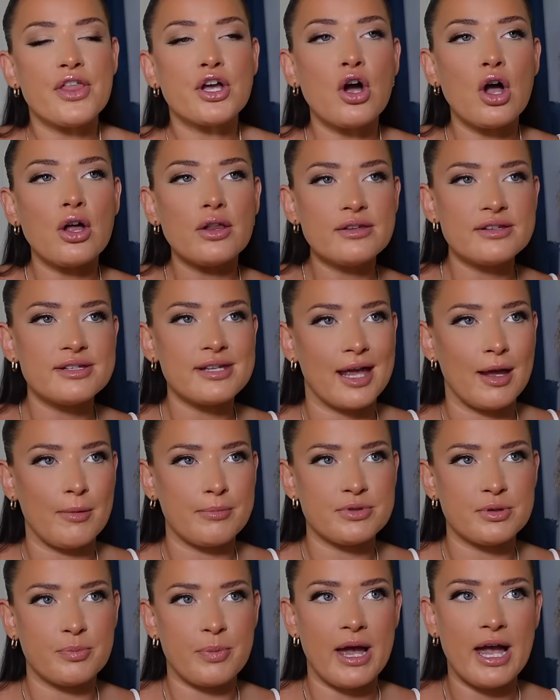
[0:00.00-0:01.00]
the
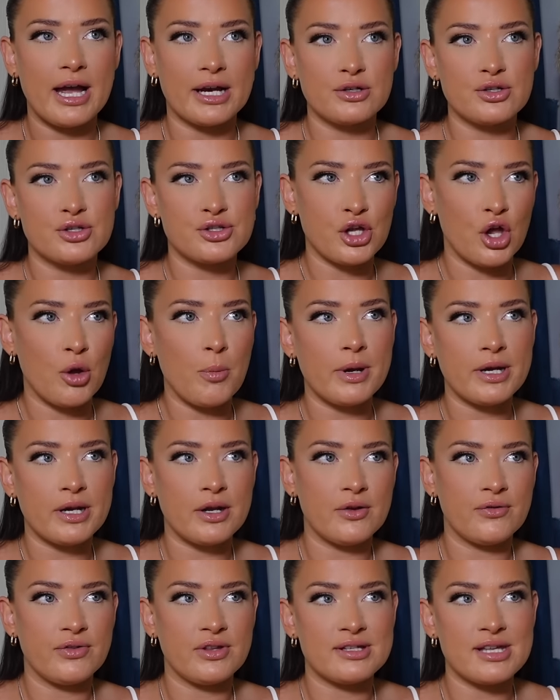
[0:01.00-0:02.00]
concept behind so many
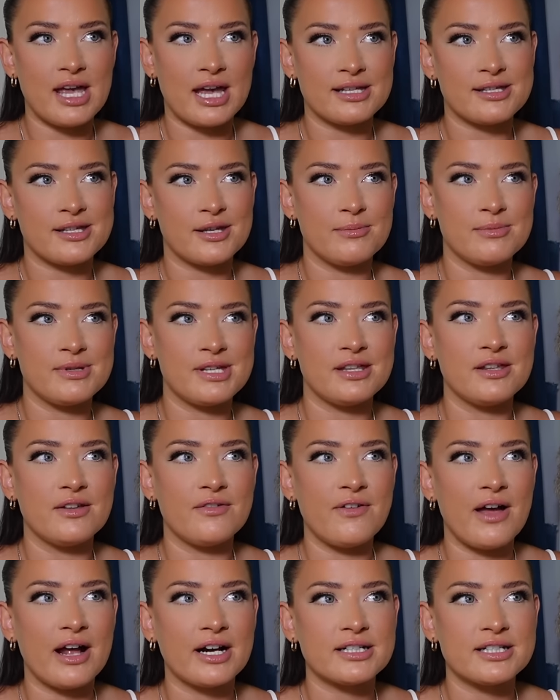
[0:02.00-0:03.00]
of these items, in the
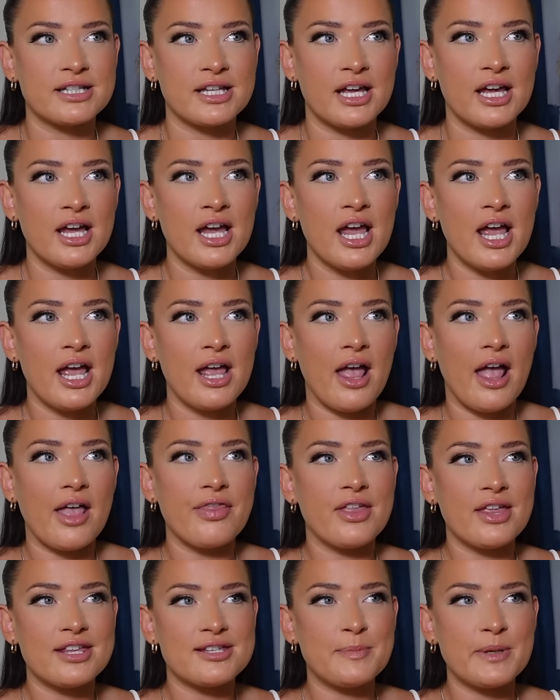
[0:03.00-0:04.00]
fact that
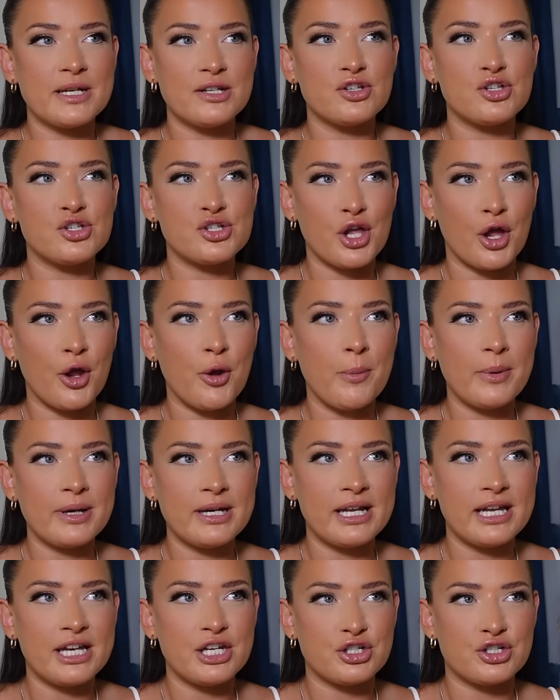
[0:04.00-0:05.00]
there's been so
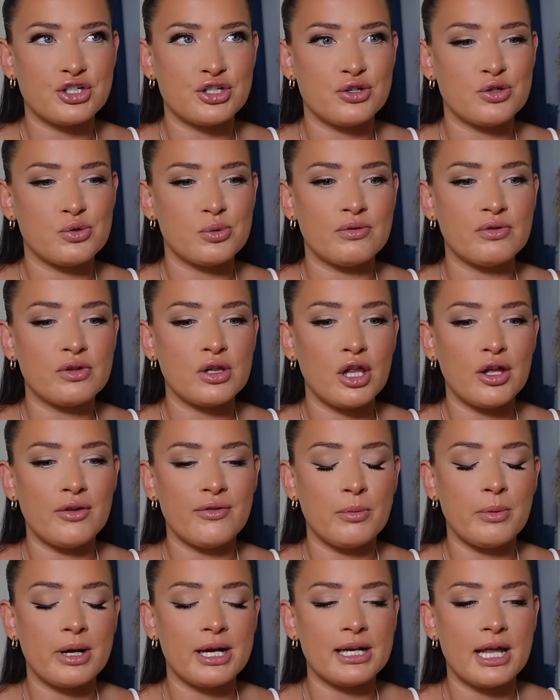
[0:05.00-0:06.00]
many issues with
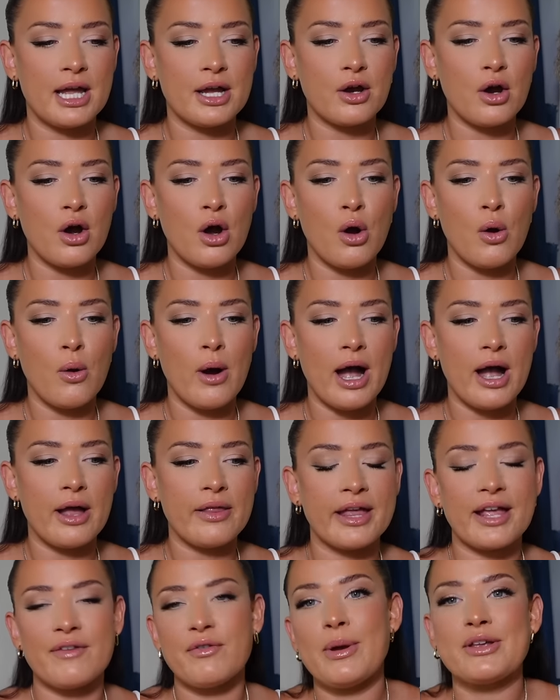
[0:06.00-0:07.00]
clothing where you're like, oh,
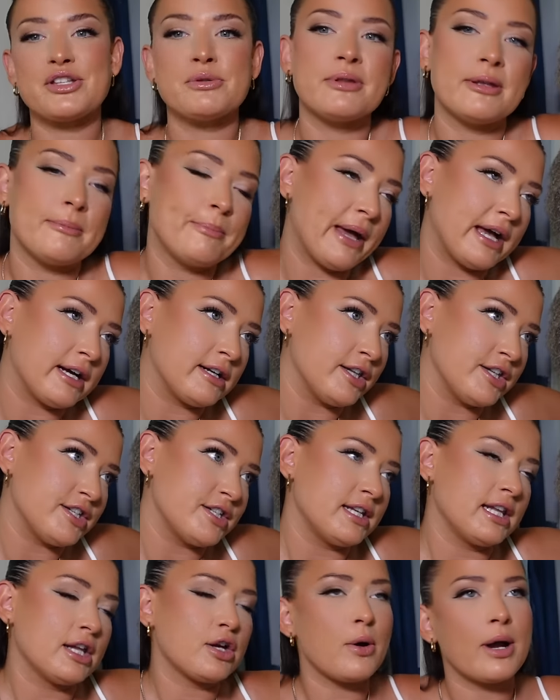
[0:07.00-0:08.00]
like if you wear something backless
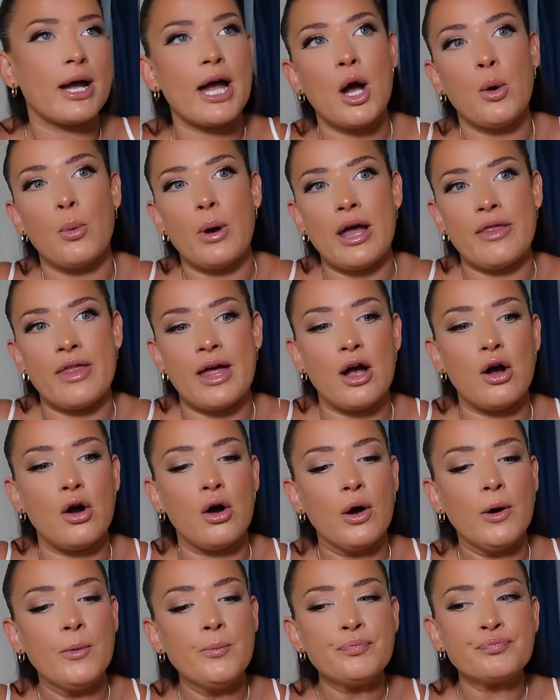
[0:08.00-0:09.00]
and you're like, oh, I can't wear that,
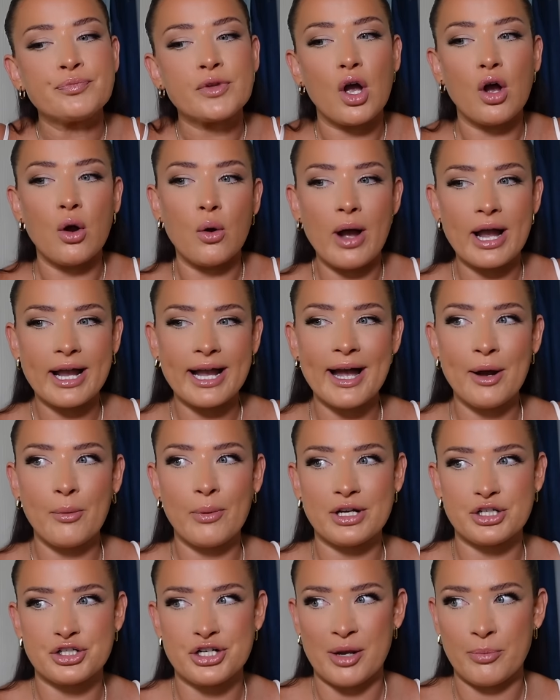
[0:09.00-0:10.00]
or oh, I can't
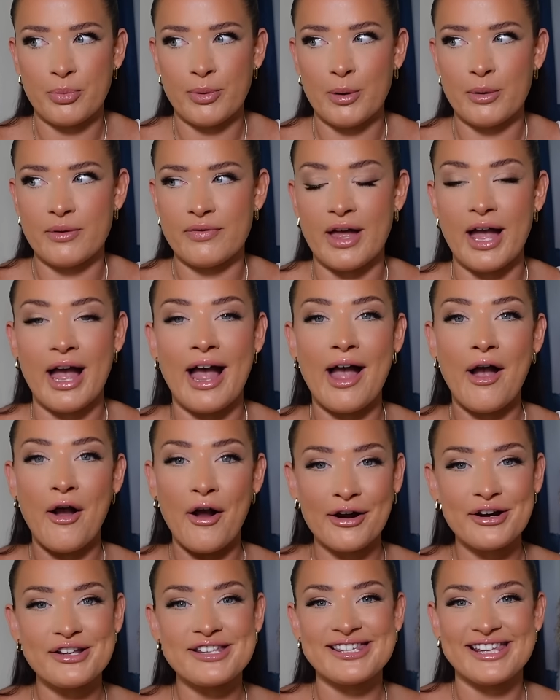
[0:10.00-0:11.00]
wear shapewear with that.
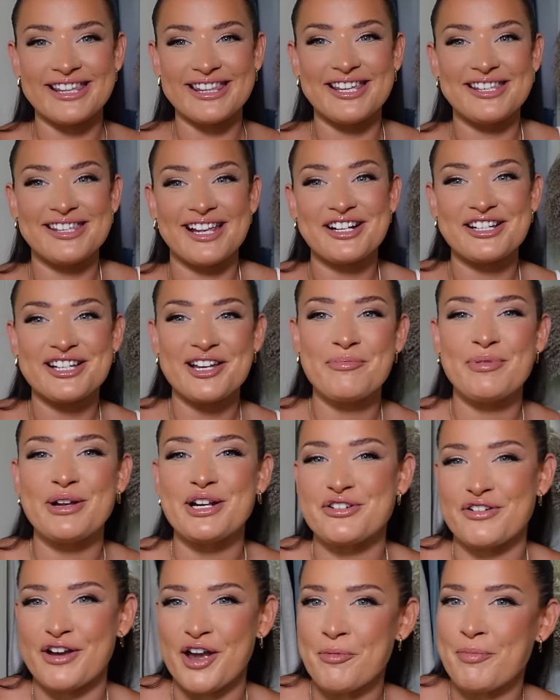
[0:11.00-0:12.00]
Honestly, there's actually a
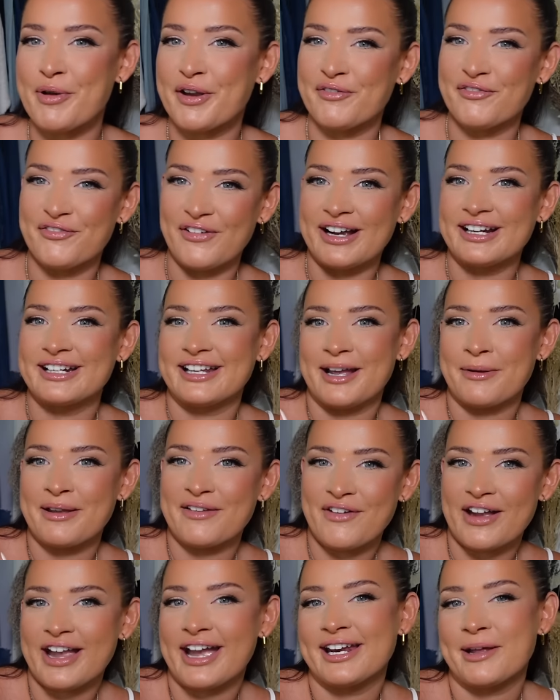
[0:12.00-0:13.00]
picture, I hope I can find it, or
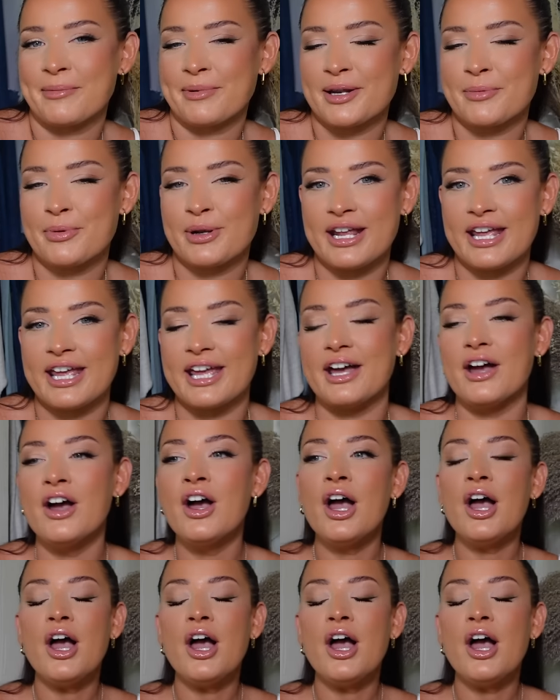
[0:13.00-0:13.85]
if I can, I'm gonna put it here,